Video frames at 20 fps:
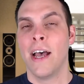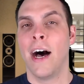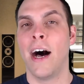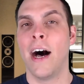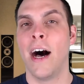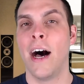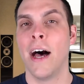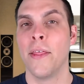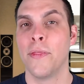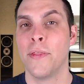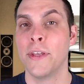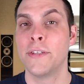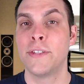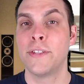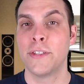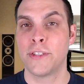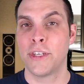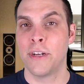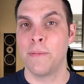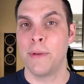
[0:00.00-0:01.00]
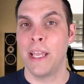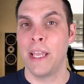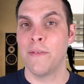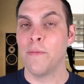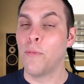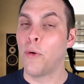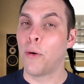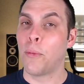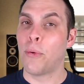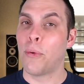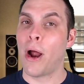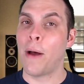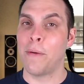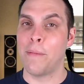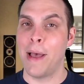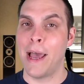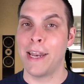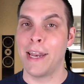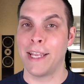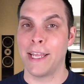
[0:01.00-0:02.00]
Uh, this is going to be even more
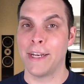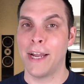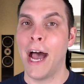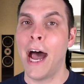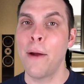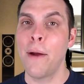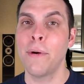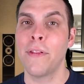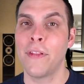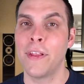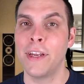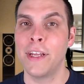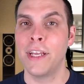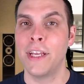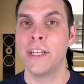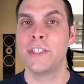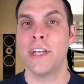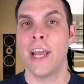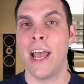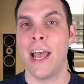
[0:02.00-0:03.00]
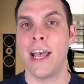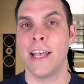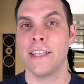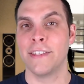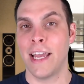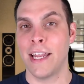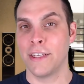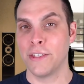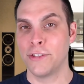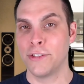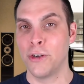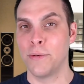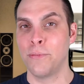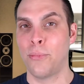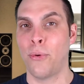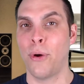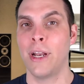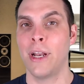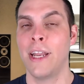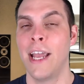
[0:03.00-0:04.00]
problematic in our lineage, as at a certain
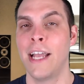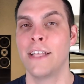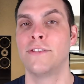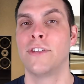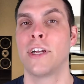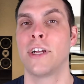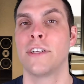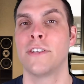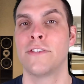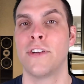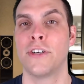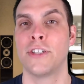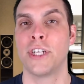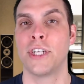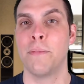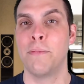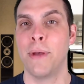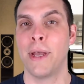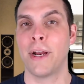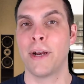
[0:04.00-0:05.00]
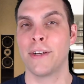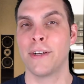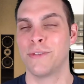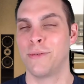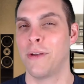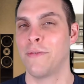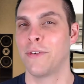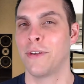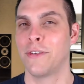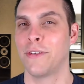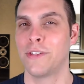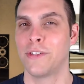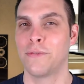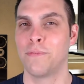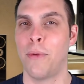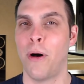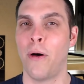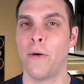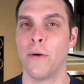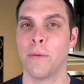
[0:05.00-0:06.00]
point, heads are going to start to get bigger. So we have a
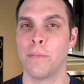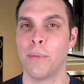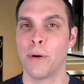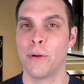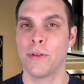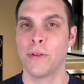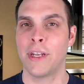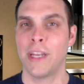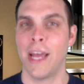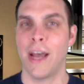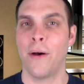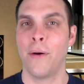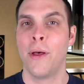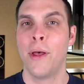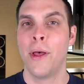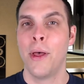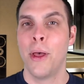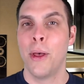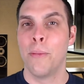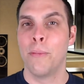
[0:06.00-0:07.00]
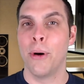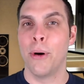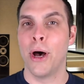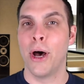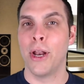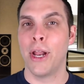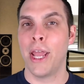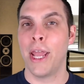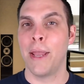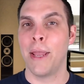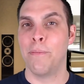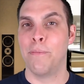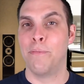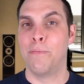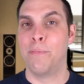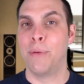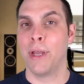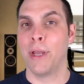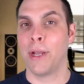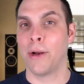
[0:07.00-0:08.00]
smaller birth canal, but a
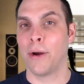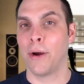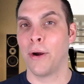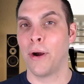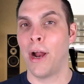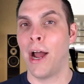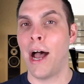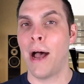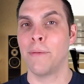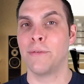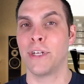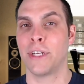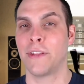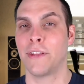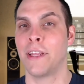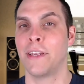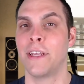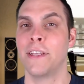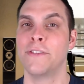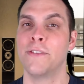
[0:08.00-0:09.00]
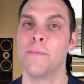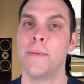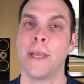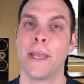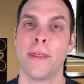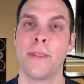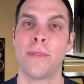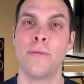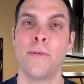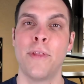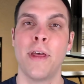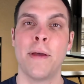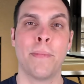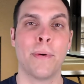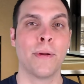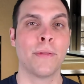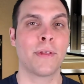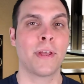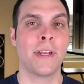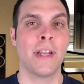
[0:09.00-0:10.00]
bigger object that needs to make it through that
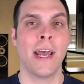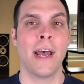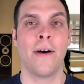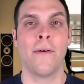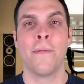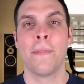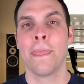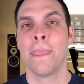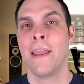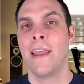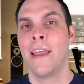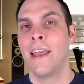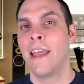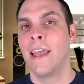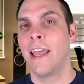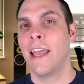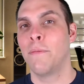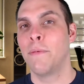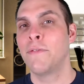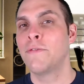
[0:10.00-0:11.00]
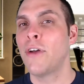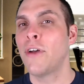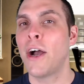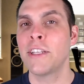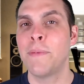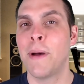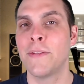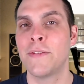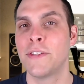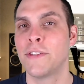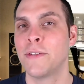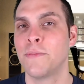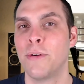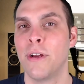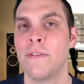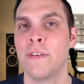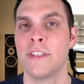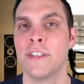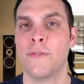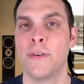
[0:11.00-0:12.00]
birth canal. And we've talked about this in
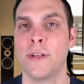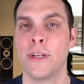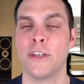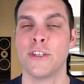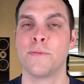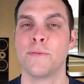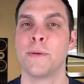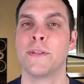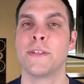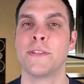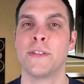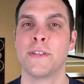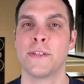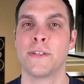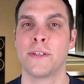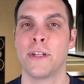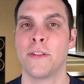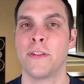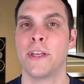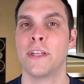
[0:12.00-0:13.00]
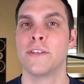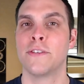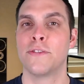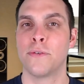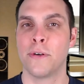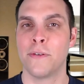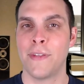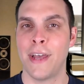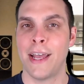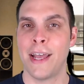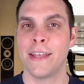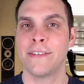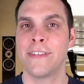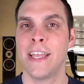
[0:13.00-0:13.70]
previous videos, but this is going to lead to sort of that